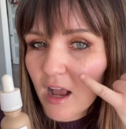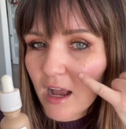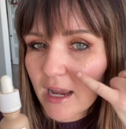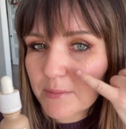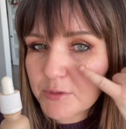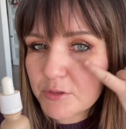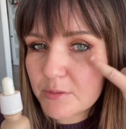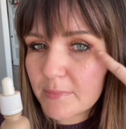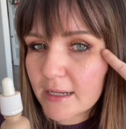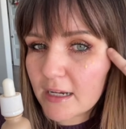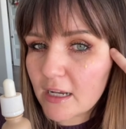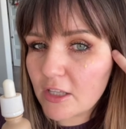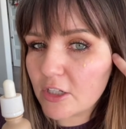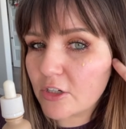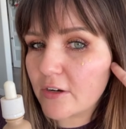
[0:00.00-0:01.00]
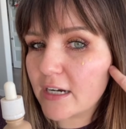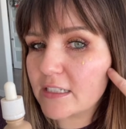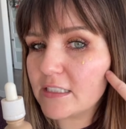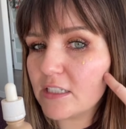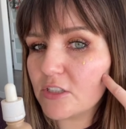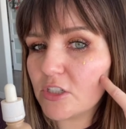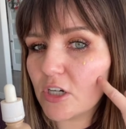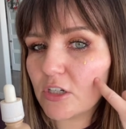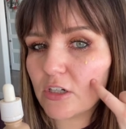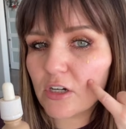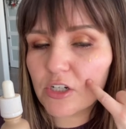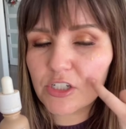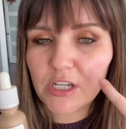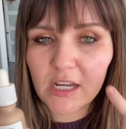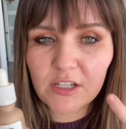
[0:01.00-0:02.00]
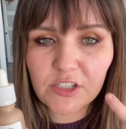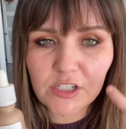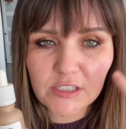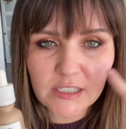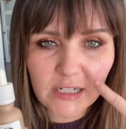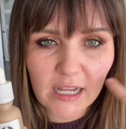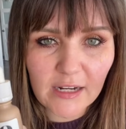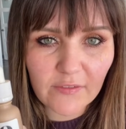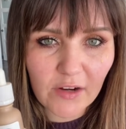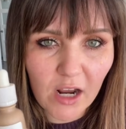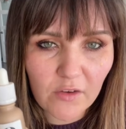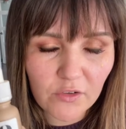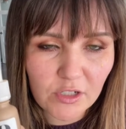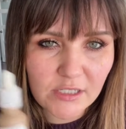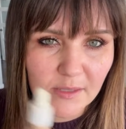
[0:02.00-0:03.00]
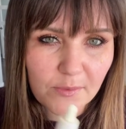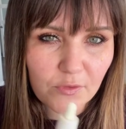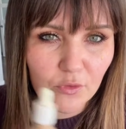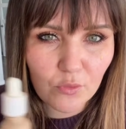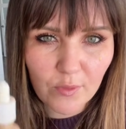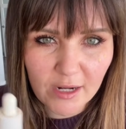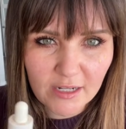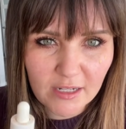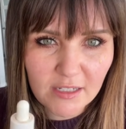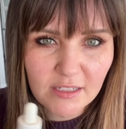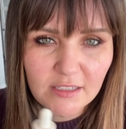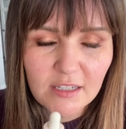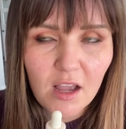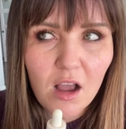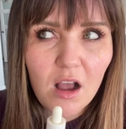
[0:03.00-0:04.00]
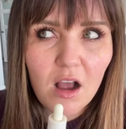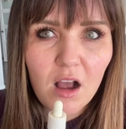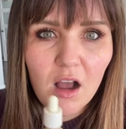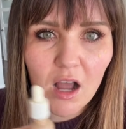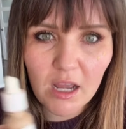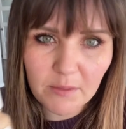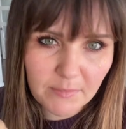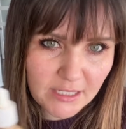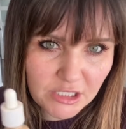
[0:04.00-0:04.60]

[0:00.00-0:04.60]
I'm doing my color correcting darker shade just to kind of cover some of the redness on my